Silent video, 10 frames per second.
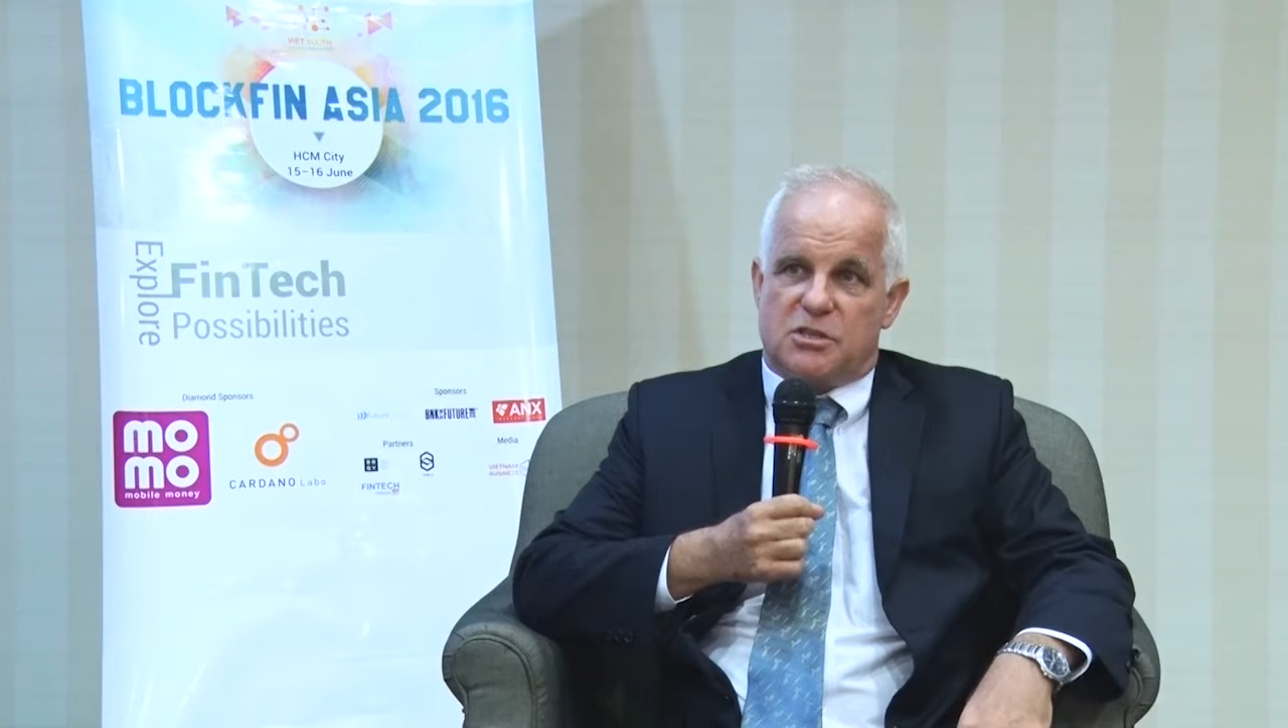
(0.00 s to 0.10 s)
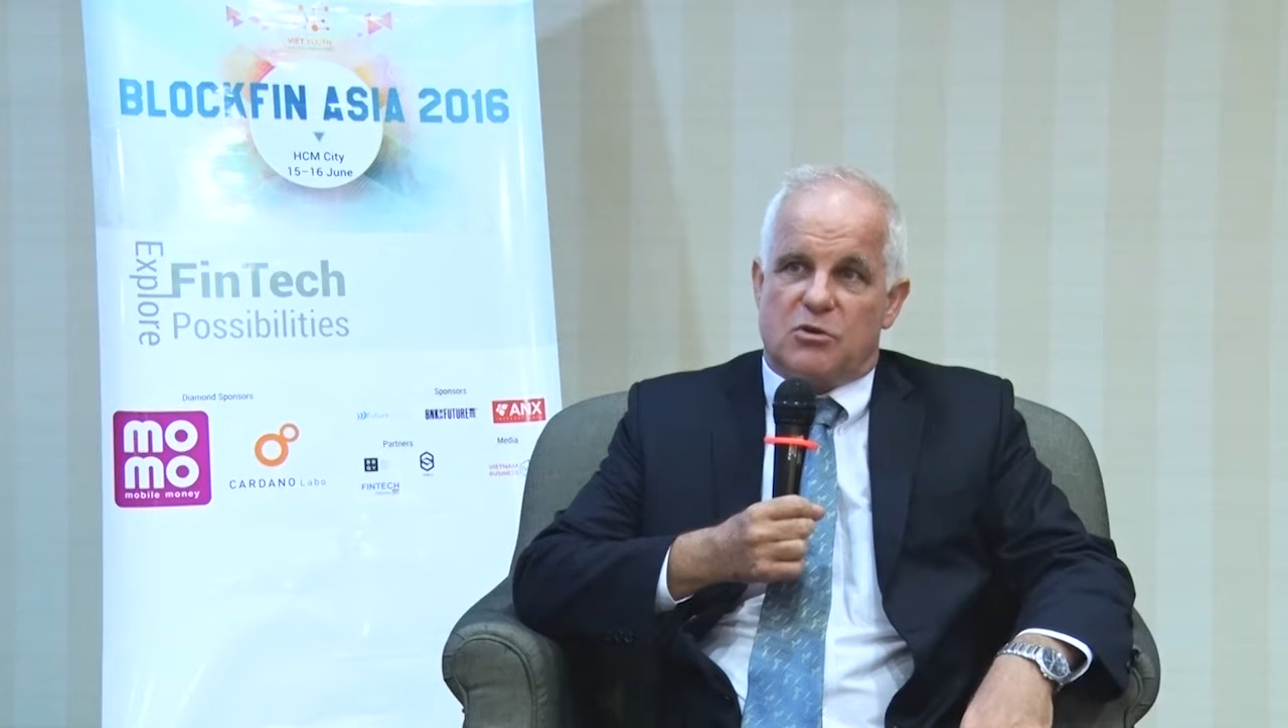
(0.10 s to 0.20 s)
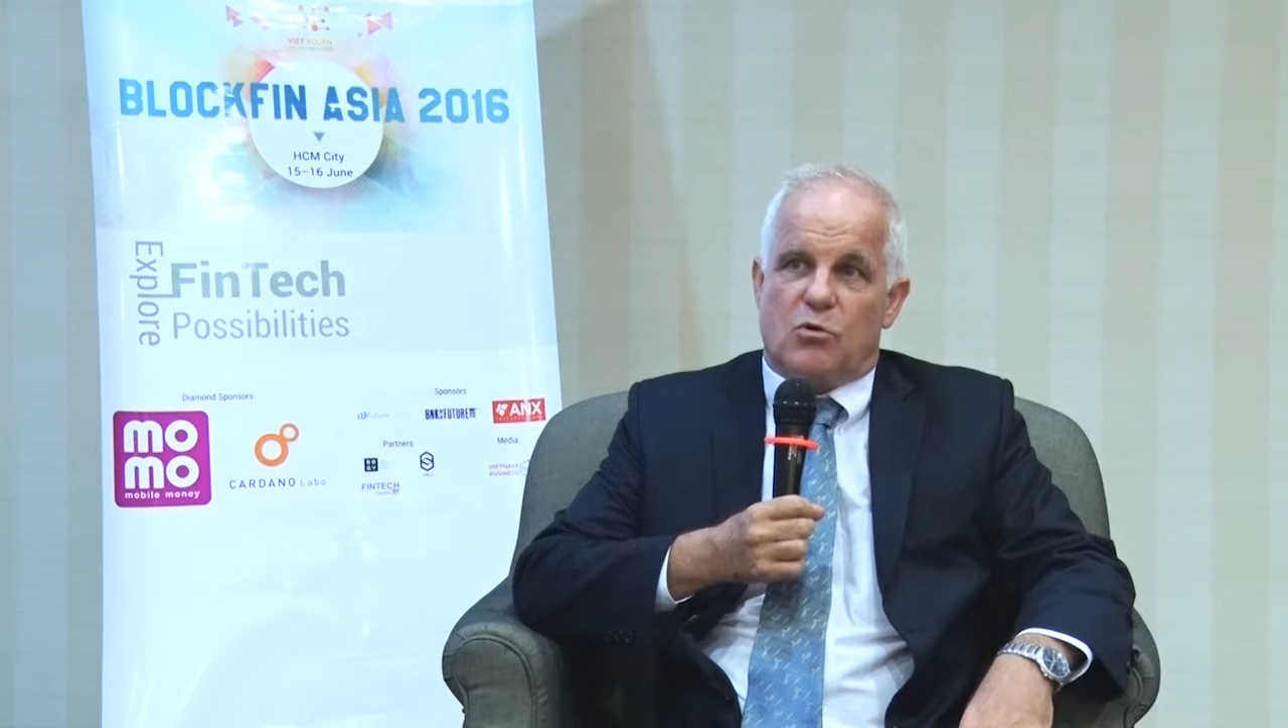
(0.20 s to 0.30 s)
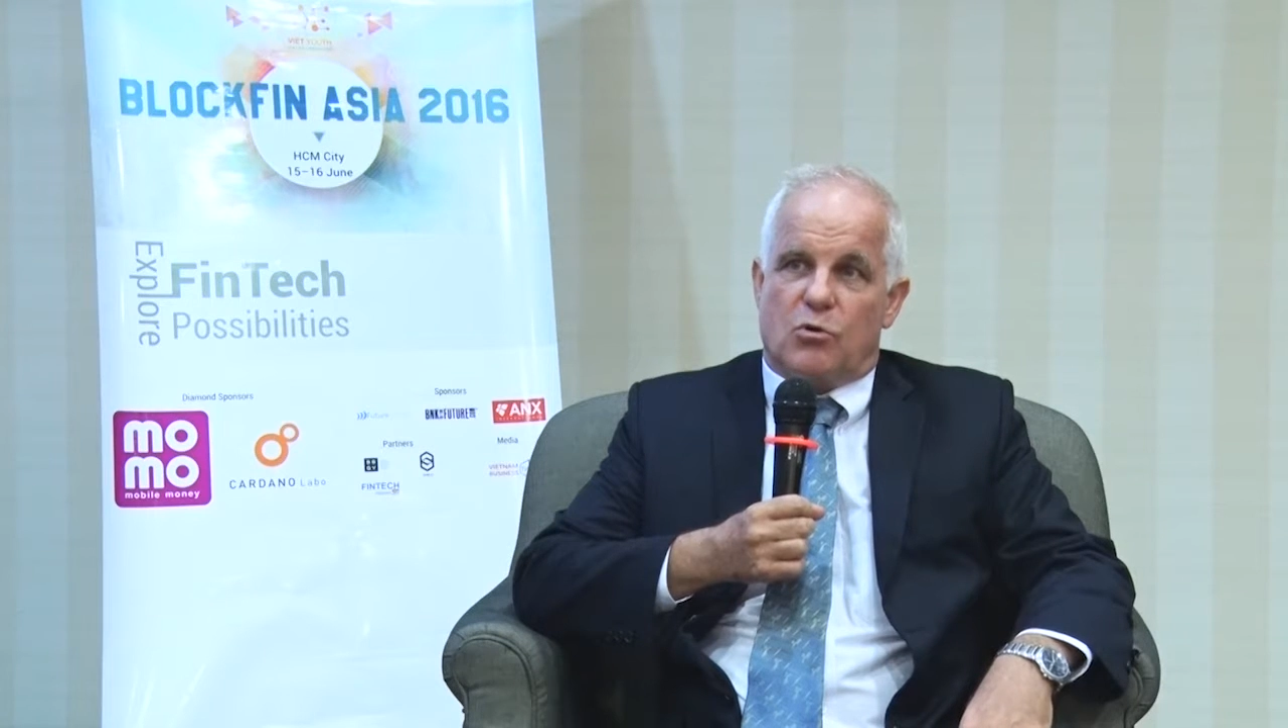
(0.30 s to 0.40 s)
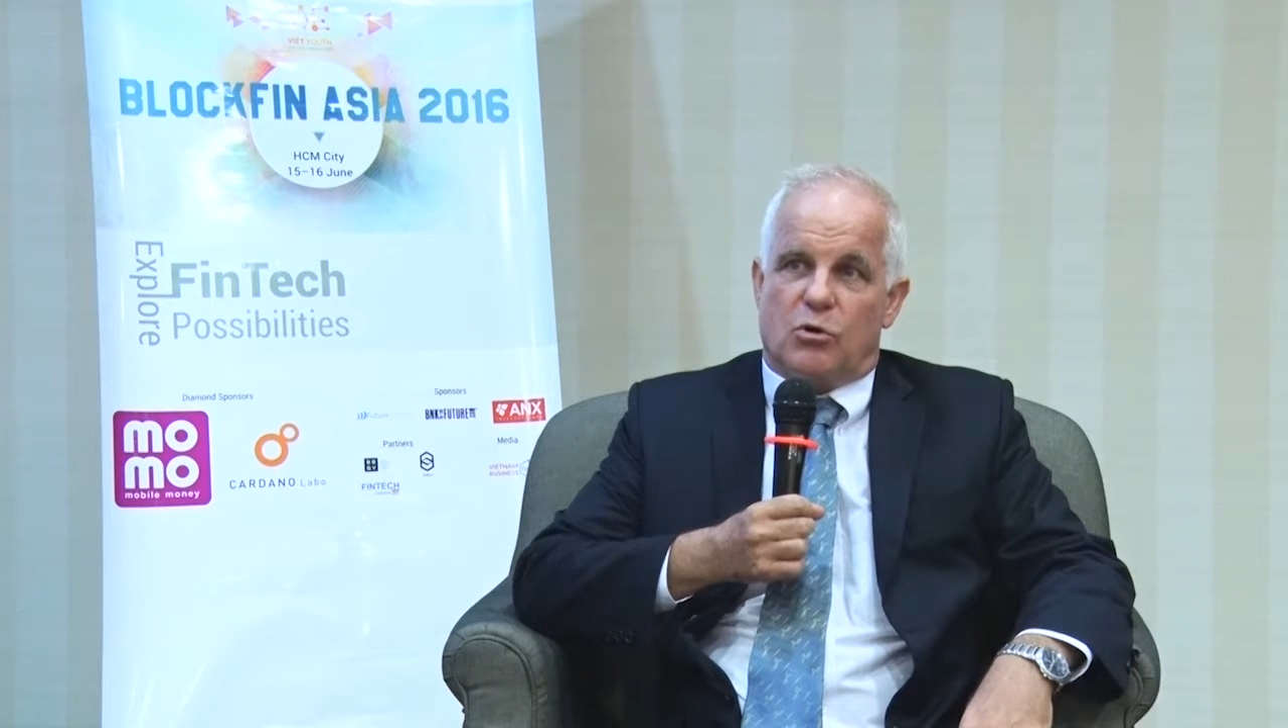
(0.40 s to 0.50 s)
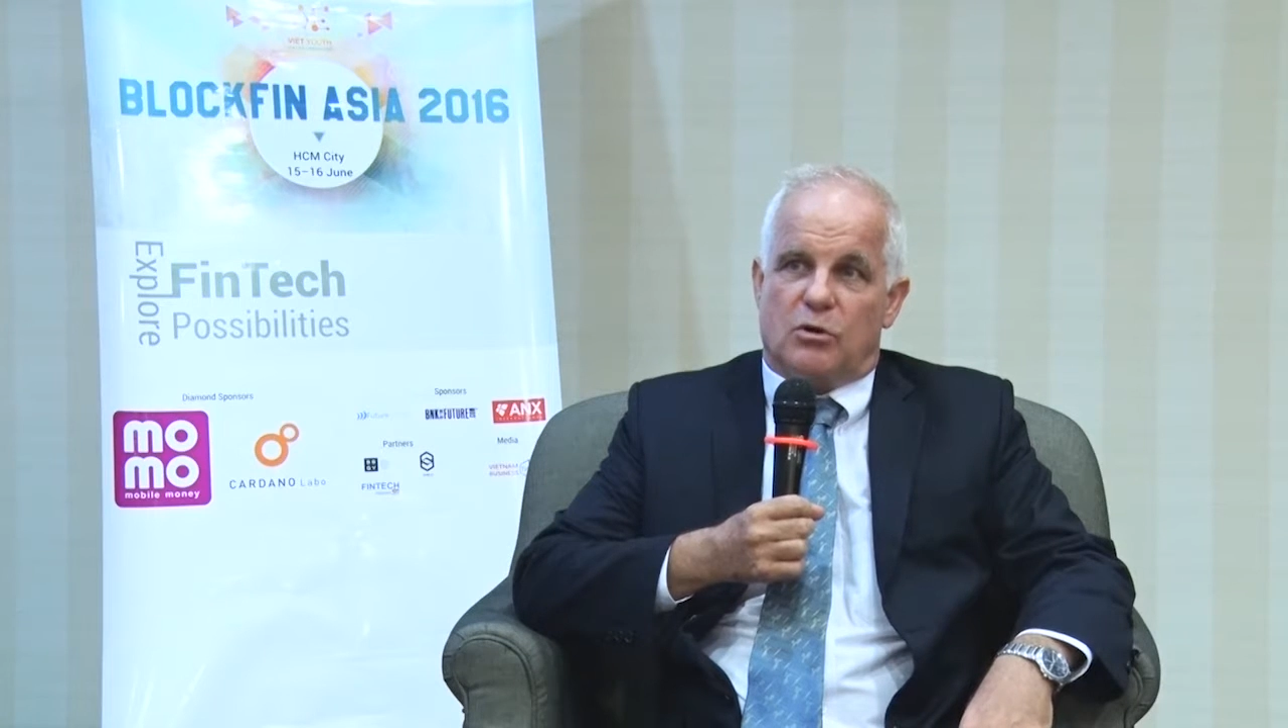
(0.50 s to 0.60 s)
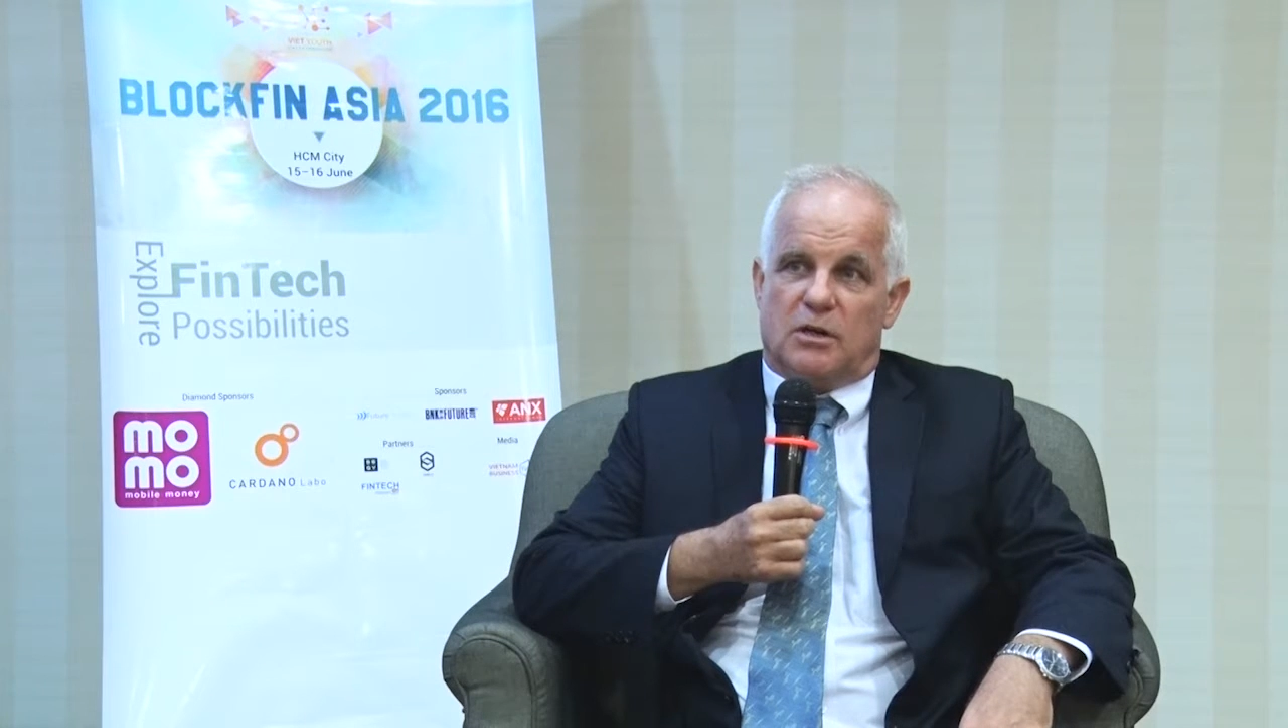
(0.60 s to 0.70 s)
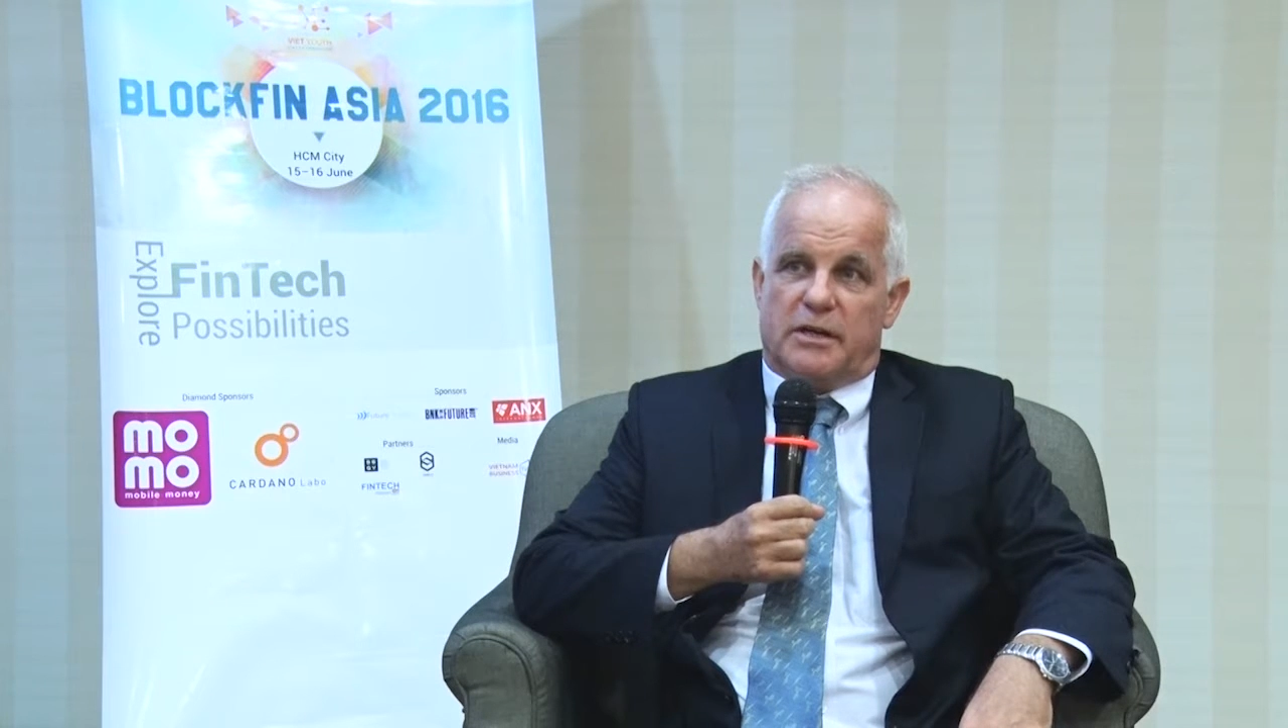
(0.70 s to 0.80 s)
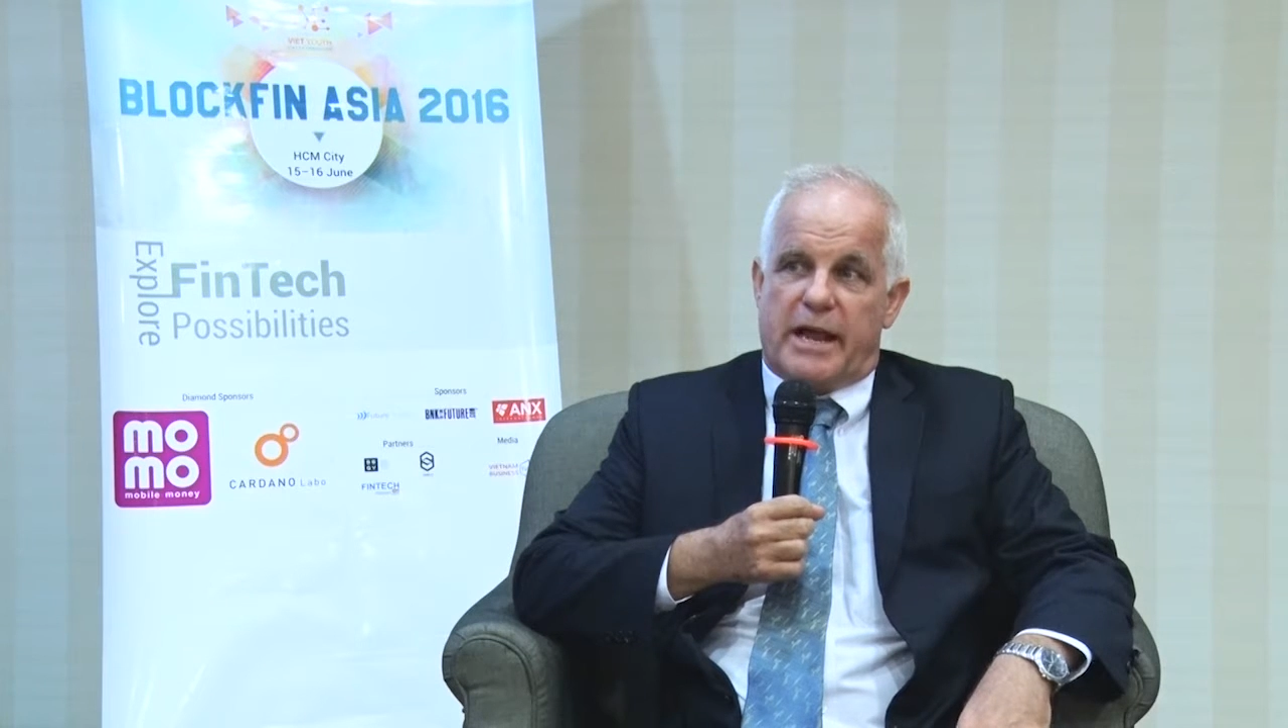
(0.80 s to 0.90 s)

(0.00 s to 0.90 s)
core on